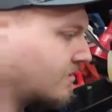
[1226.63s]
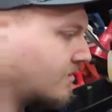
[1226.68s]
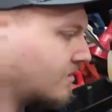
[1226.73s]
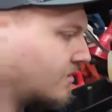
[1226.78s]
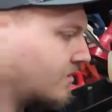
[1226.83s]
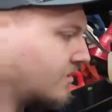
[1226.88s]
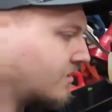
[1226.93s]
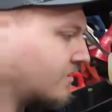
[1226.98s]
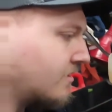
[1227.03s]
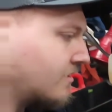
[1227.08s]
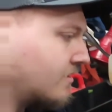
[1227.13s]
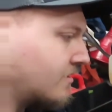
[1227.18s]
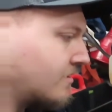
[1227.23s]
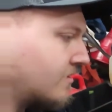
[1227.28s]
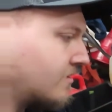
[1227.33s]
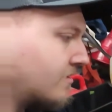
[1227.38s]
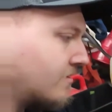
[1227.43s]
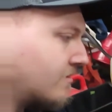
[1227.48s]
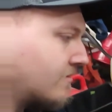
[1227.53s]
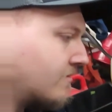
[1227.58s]

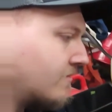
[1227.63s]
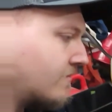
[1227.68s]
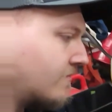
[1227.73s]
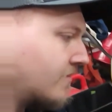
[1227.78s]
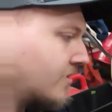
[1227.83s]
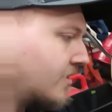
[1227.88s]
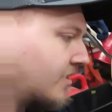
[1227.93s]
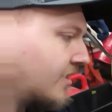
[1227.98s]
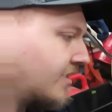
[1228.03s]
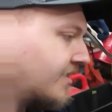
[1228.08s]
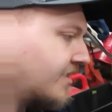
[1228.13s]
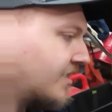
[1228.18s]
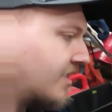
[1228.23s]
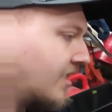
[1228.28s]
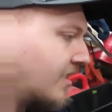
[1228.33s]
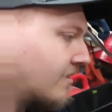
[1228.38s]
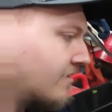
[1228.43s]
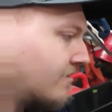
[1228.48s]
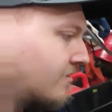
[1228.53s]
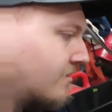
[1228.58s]
and run these
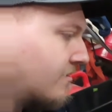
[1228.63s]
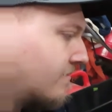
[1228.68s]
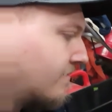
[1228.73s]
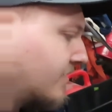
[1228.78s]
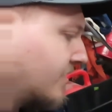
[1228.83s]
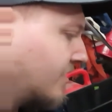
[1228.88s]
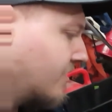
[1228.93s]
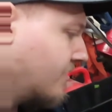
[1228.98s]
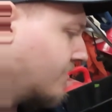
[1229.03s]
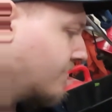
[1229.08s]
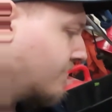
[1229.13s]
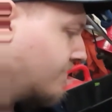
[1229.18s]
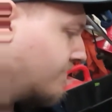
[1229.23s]
down a little bit.